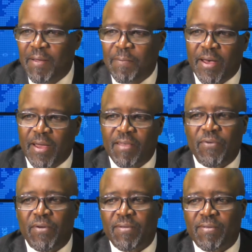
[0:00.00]
but if
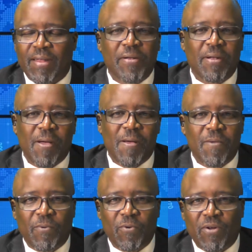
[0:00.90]
you're surrounded by
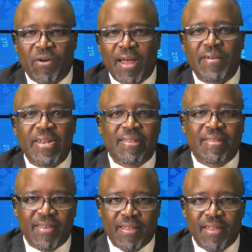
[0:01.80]
people who don't have
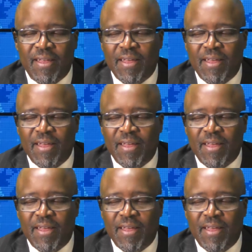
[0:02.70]
anything,